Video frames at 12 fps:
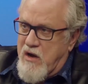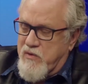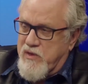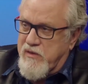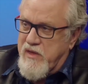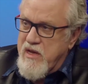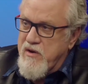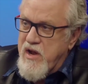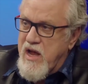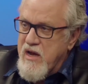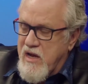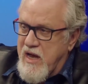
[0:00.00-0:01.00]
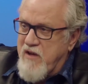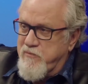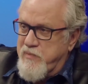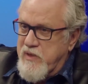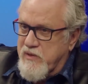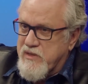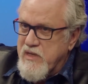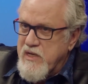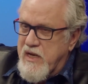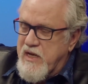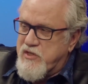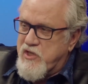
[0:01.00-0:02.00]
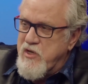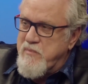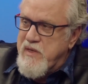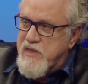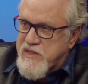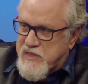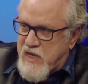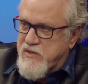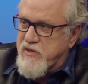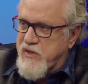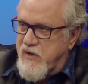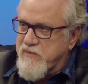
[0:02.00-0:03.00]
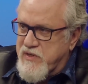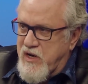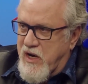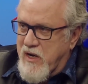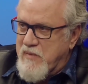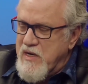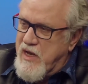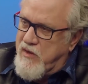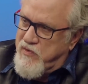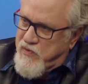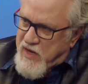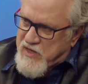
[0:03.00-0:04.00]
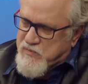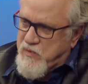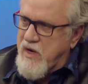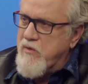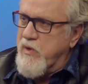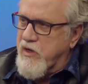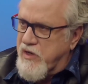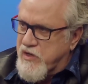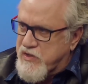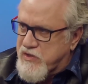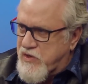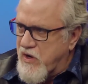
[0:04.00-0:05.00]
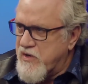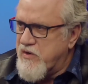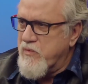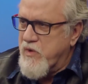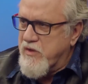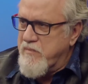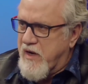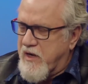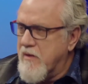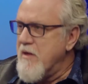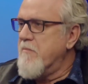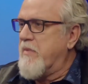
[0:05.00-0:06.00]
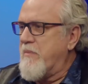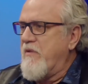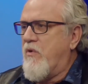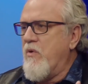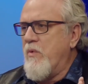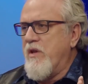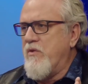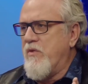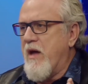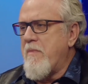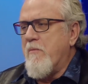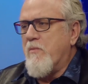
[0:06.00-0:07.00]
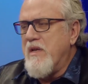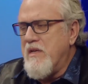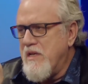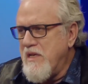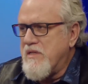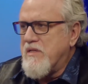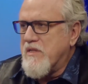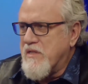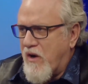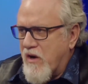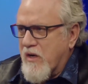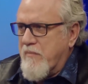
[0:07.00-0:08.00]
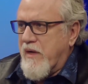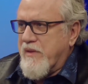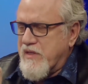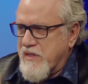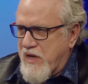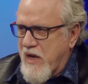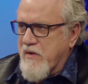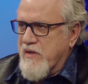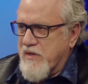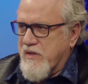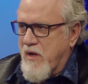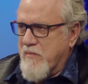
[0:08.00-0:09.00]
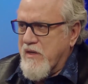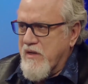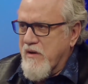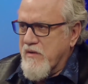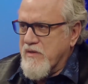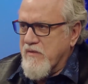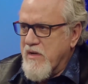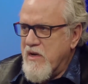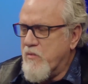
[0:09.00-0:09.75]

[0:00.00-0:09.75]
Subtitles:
tower that they have built, it's going to be the center of time. And that's why we're going to start with Mecca. But before we do that, we need to talk about the standard Islamic narrative.